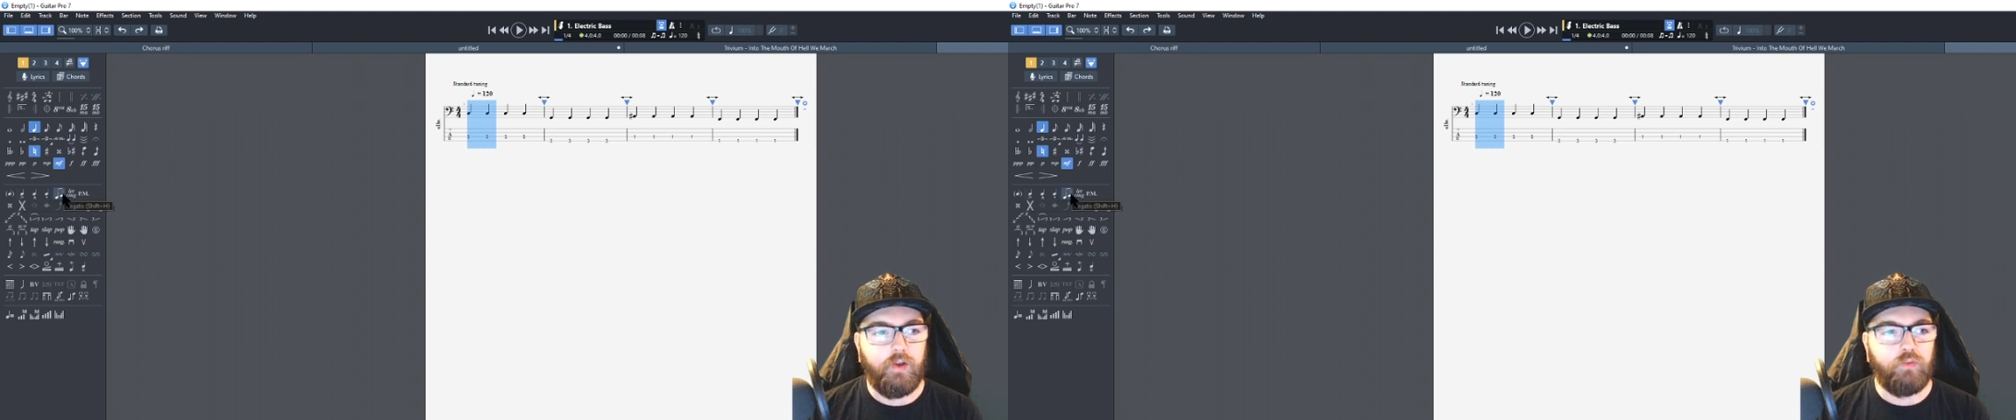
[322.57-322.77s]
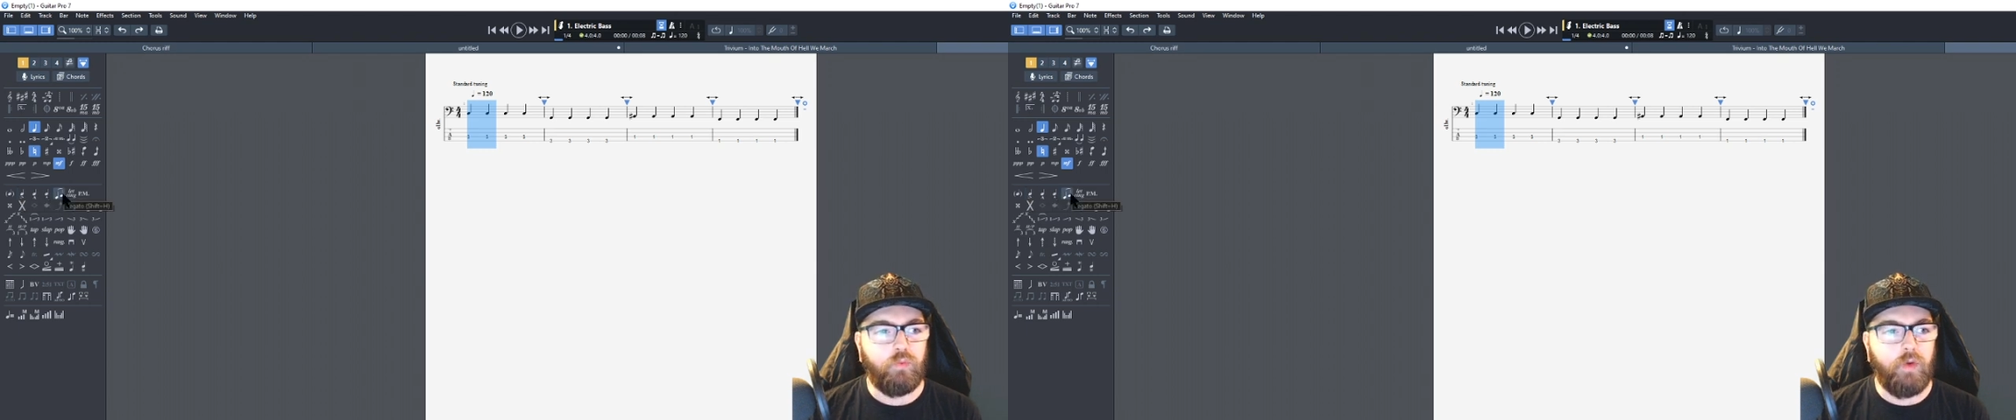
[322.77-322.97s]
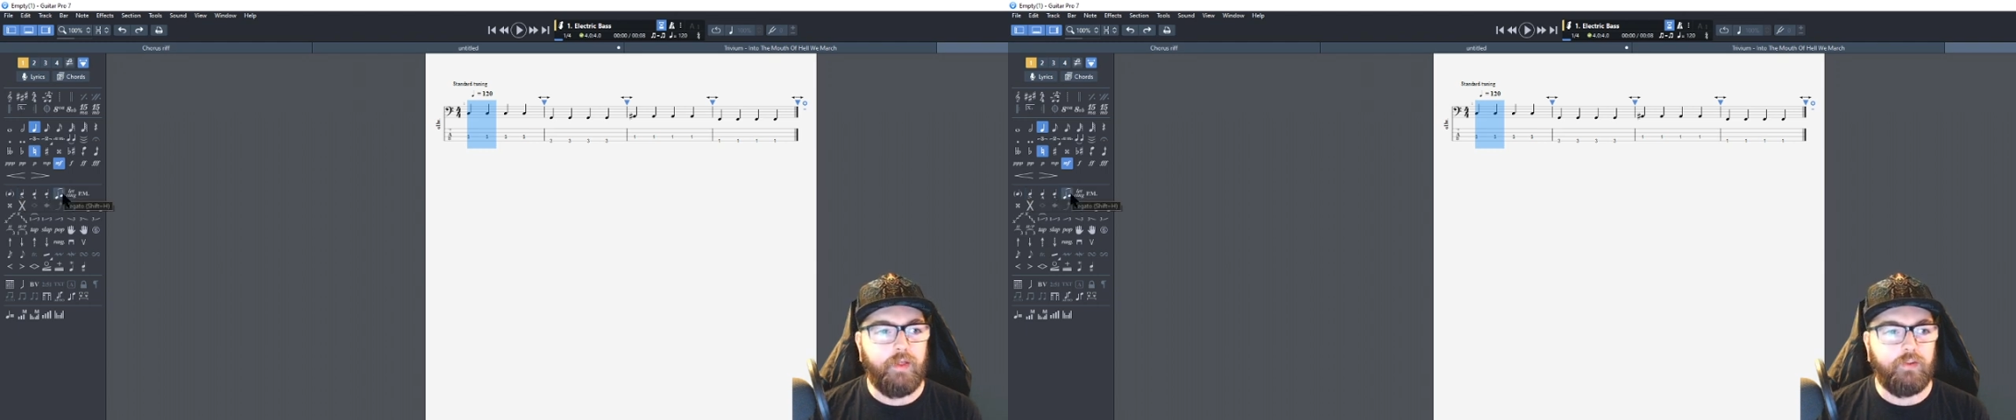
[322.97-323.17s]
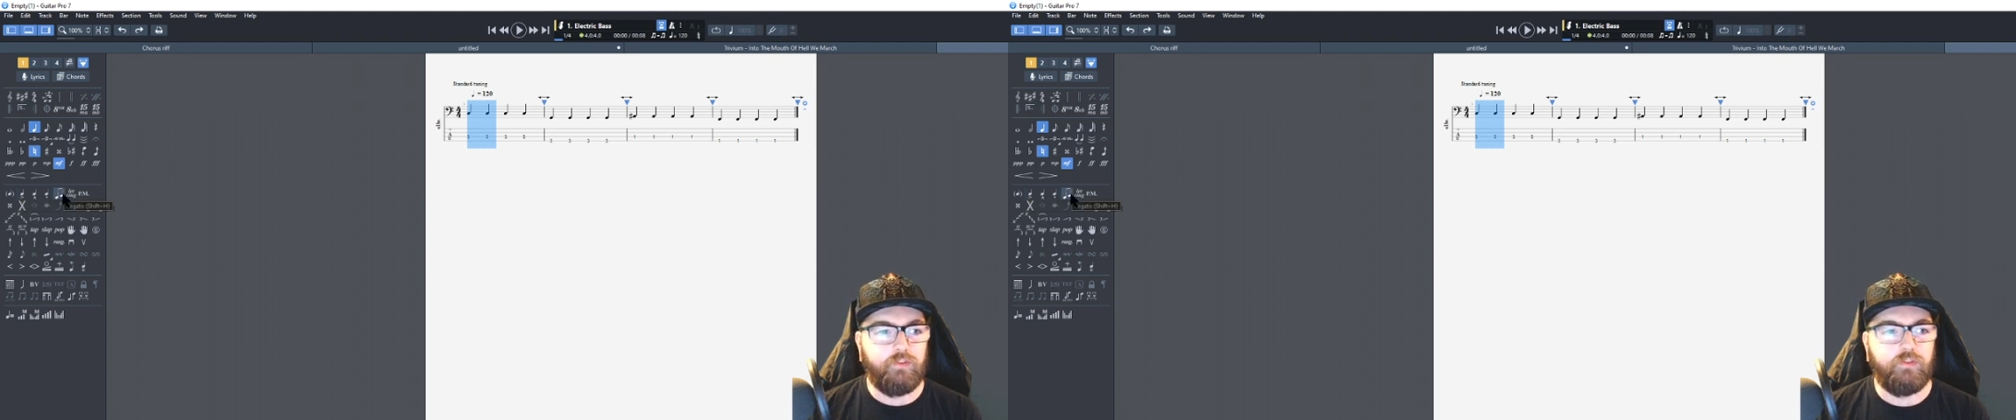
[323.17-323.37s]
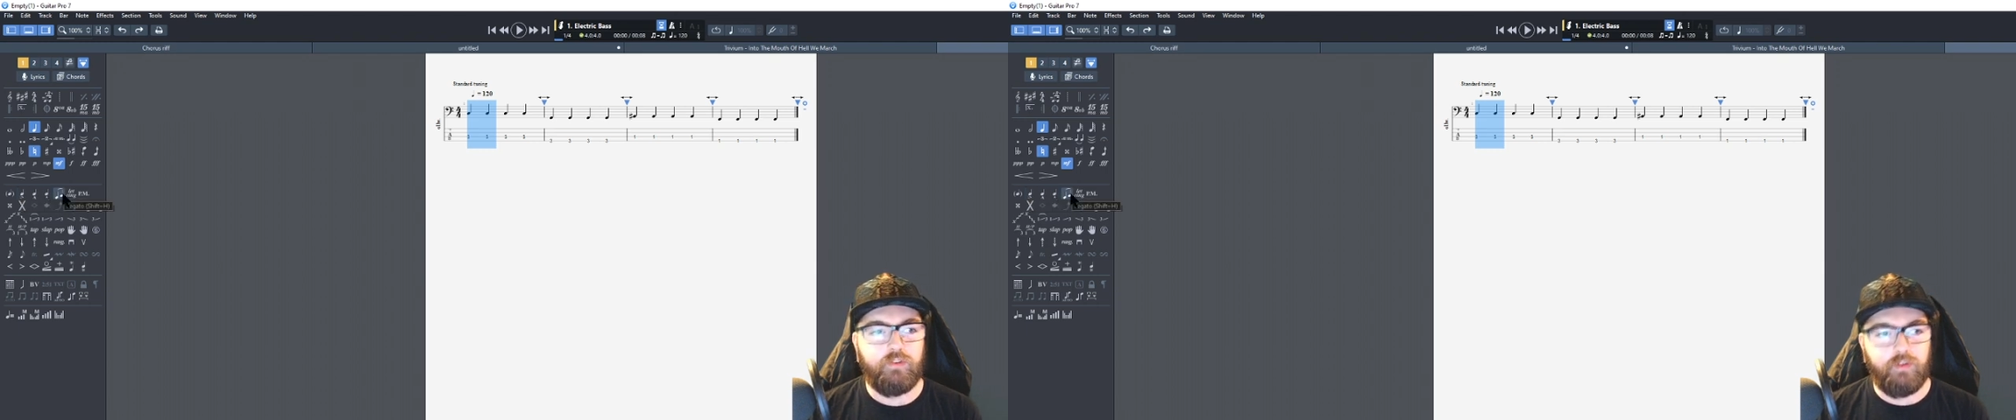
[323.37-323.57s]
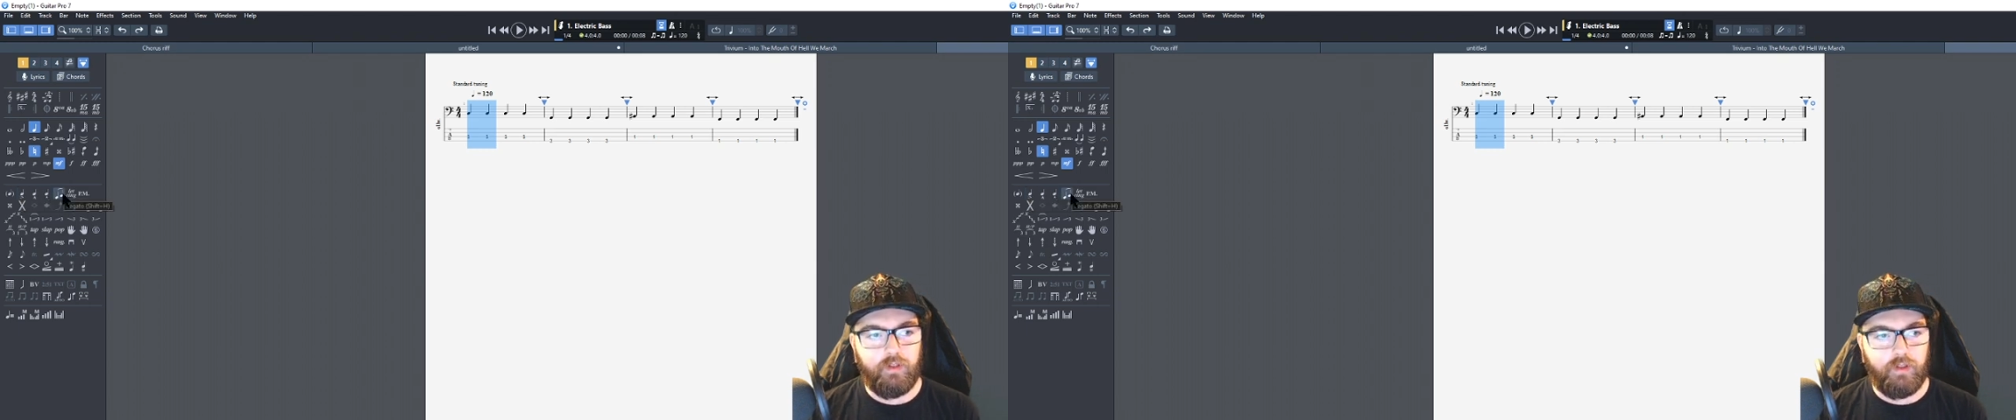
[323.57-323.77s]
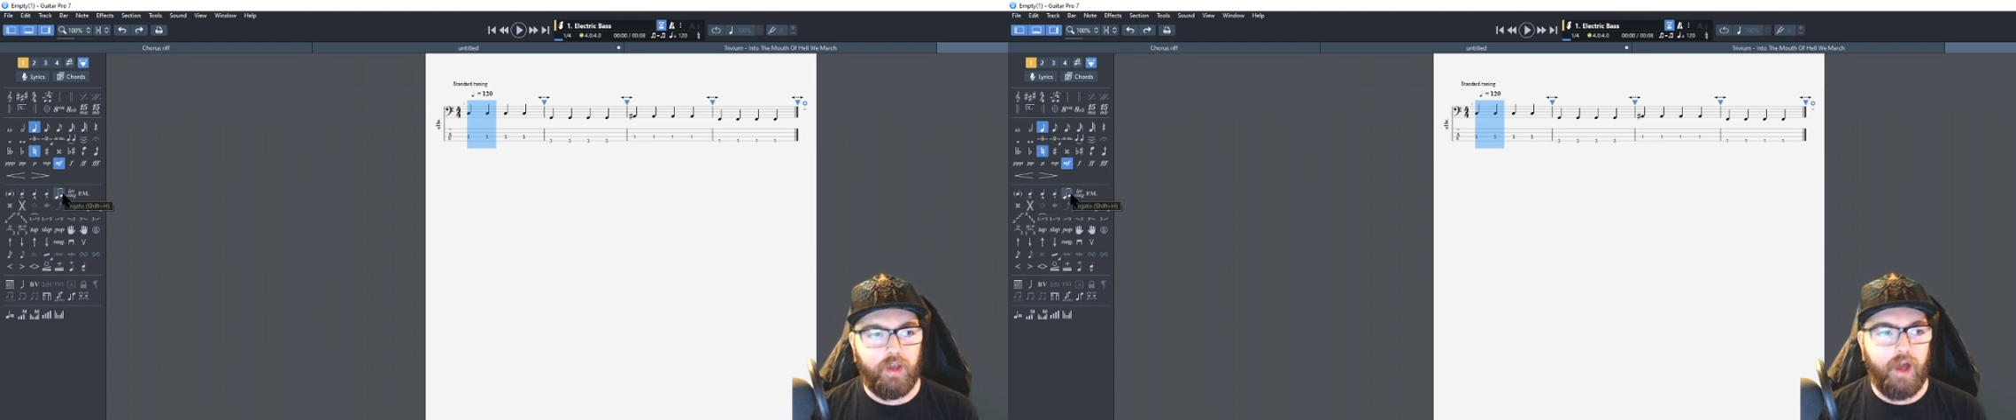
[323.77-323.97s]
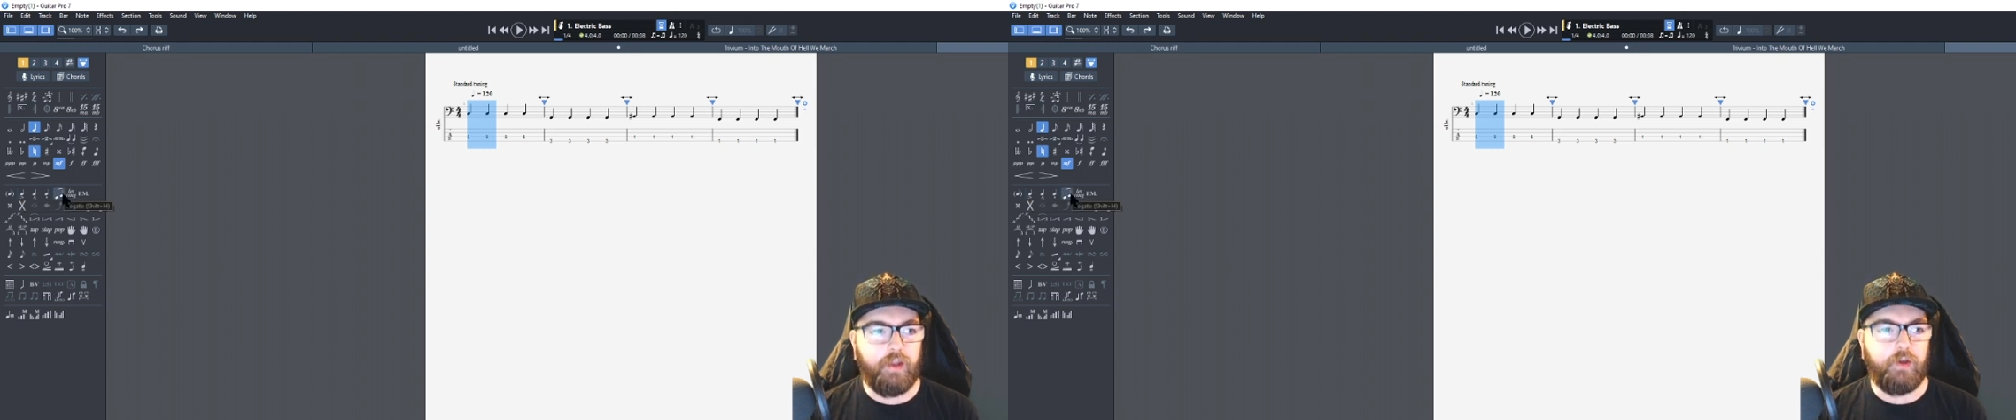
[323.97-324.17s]
as well as
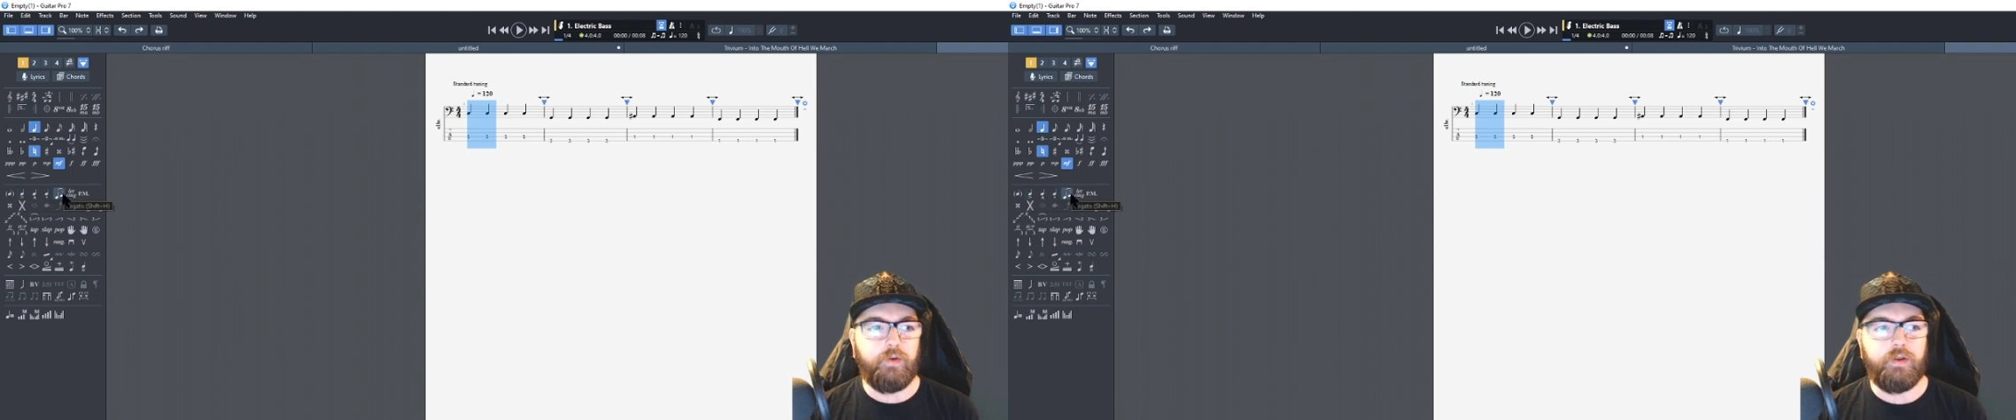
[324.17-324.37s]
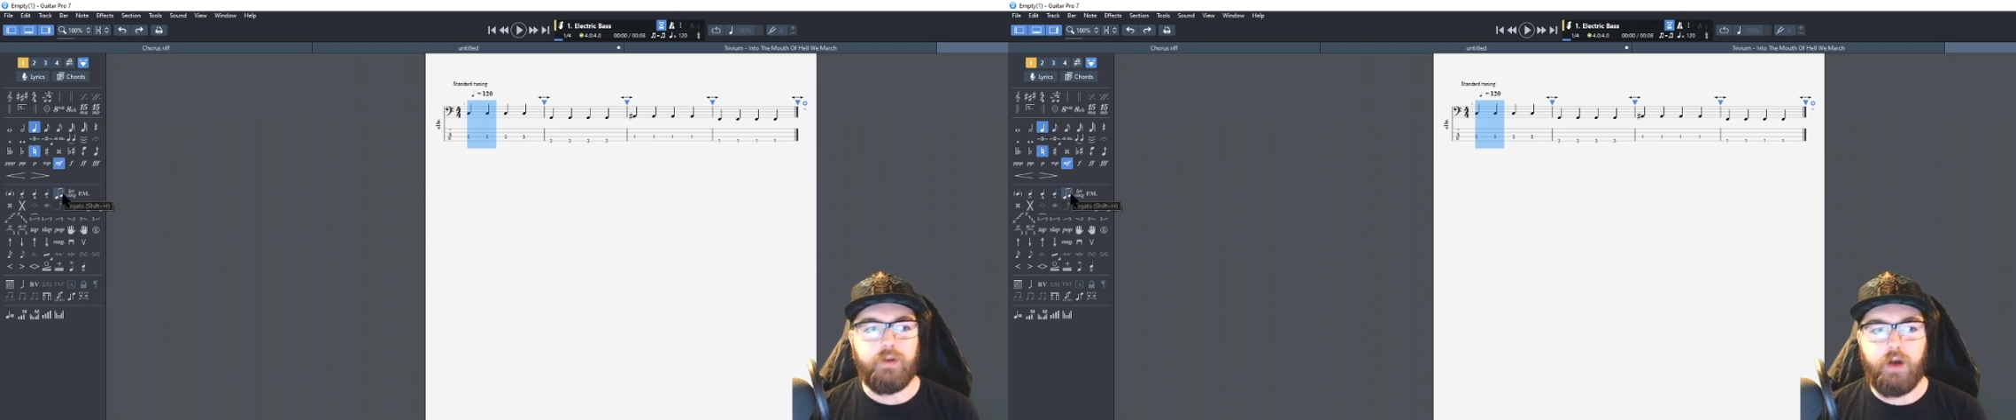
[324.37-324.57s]
legato and